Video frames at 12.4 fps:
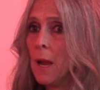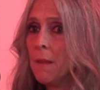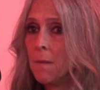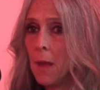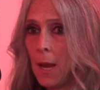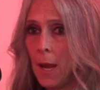
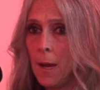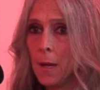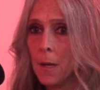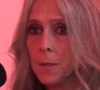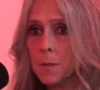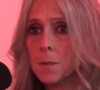and the
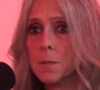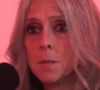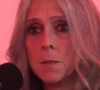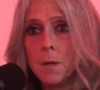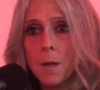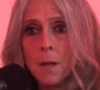
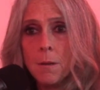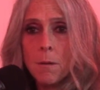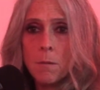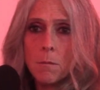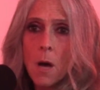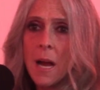hands
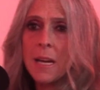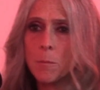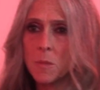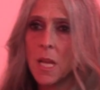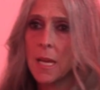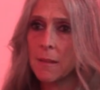and
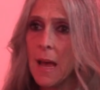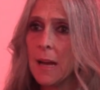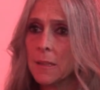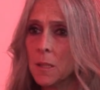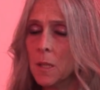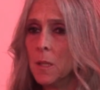items like that.